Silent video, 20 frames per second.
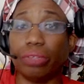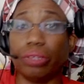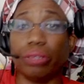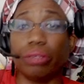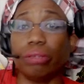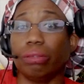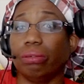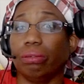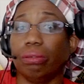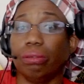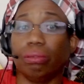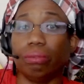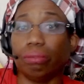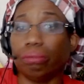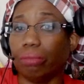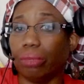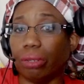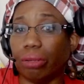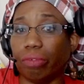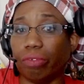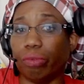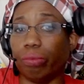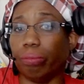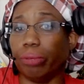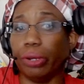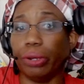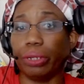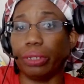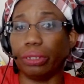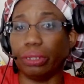of
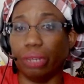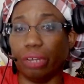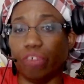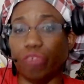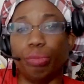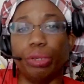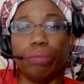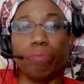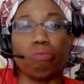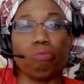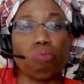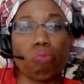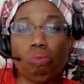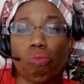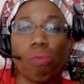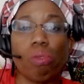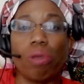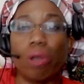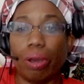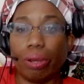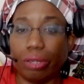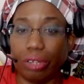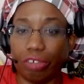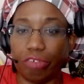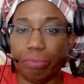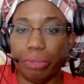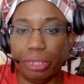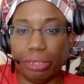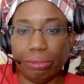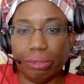America's government, our
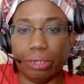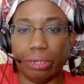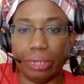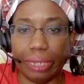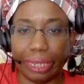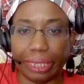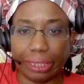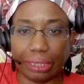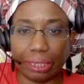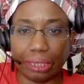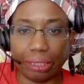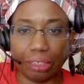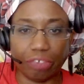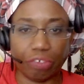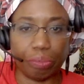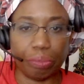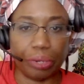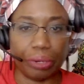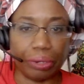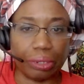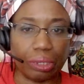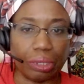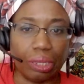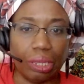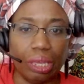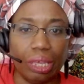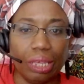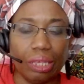government in the United States of America.